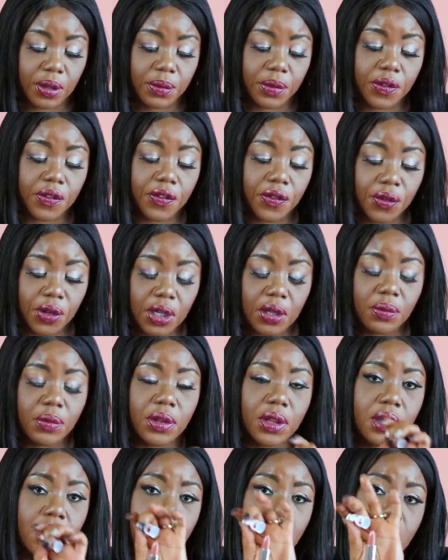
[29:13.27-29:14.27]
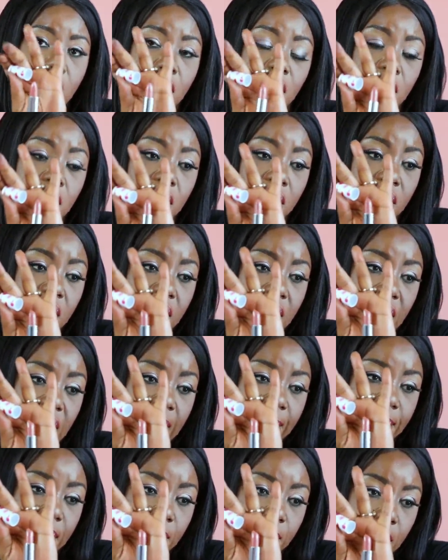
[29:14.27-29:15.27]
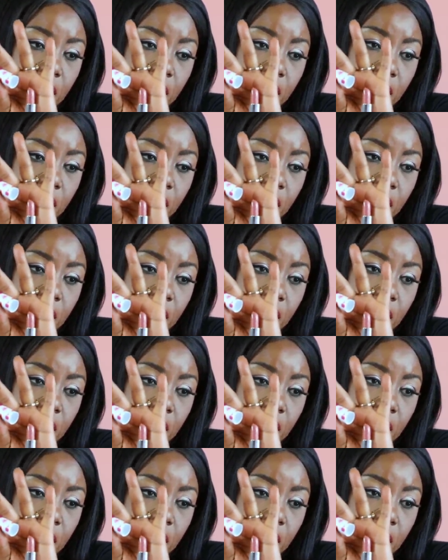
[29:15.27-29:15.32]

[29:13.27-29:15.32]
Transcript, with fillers: It was free with the uh, Clinique Happy